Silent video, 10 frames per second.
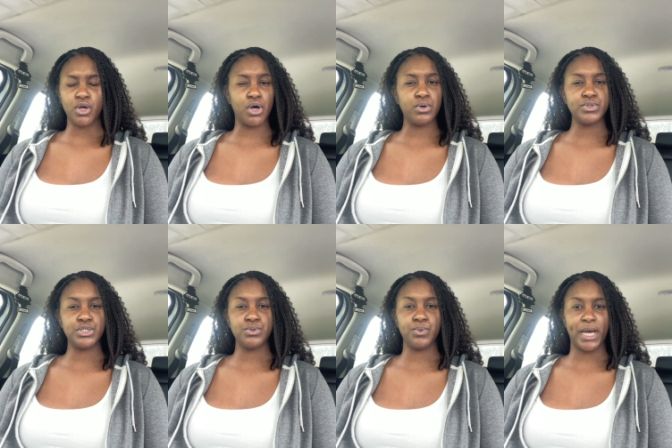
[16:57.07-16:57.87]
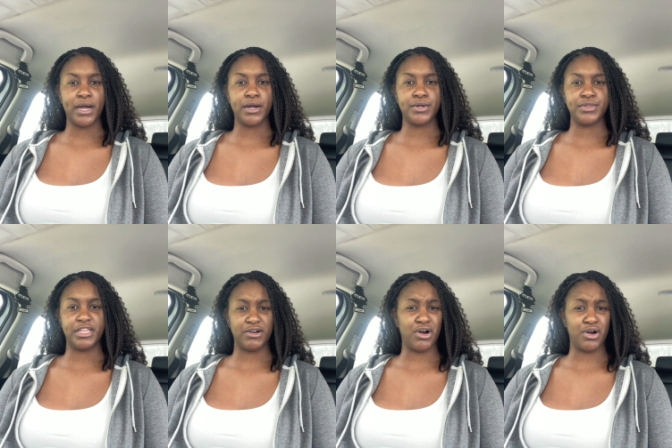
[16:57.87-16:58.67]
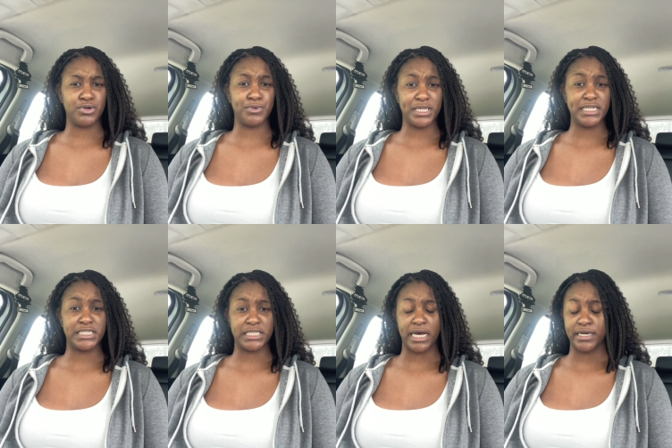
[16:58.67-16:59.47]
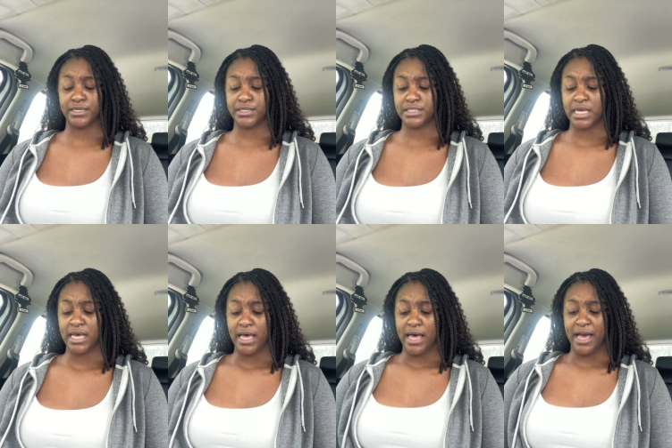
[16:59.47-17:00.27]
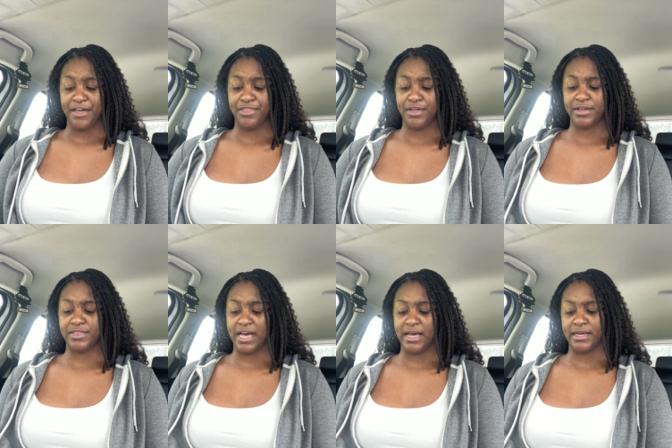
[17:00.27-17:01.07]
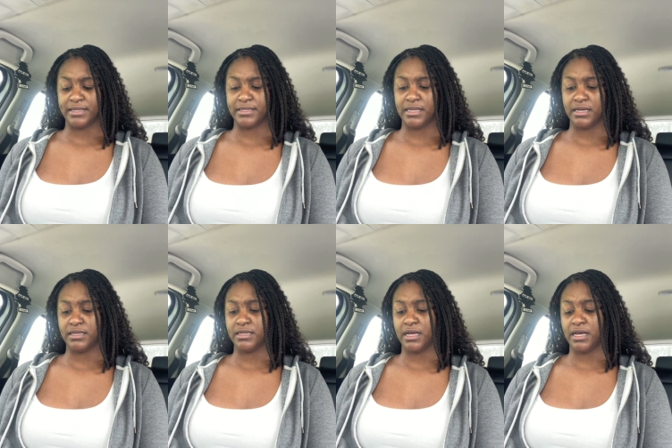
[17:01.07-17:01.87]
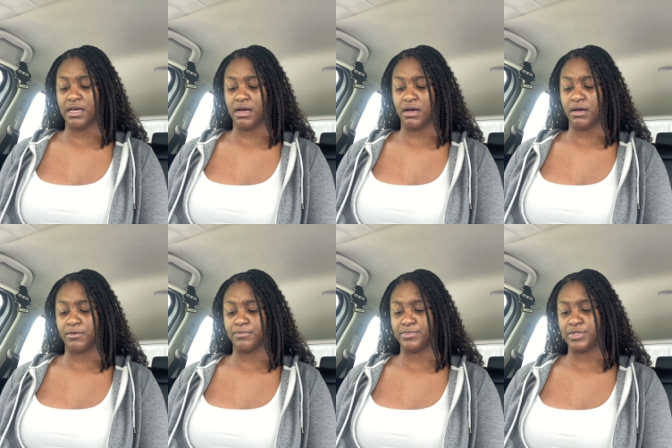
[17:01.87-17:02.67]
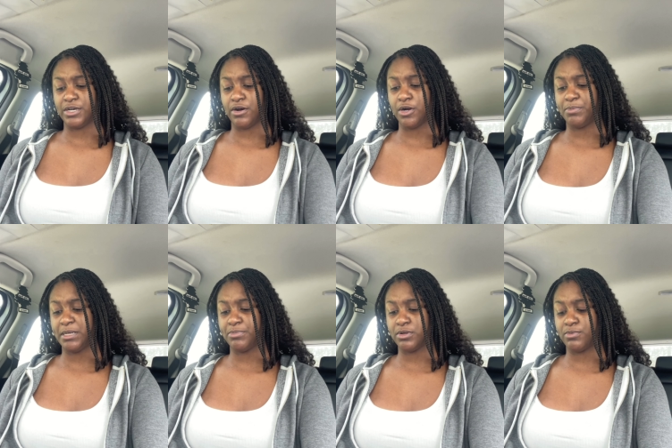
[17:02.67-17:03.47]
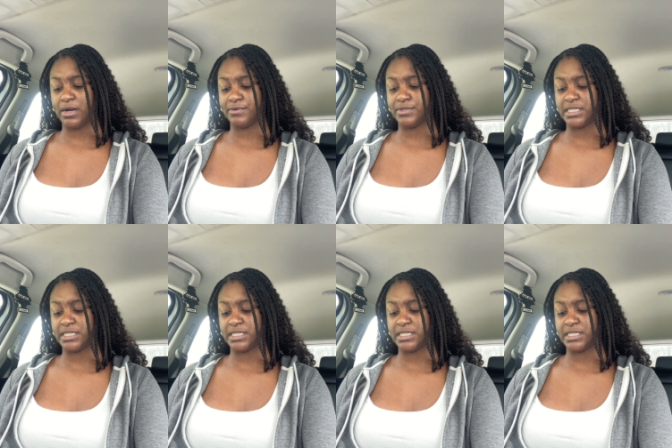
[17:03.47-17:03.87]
go to where their heart really desires. I think that um, there are people around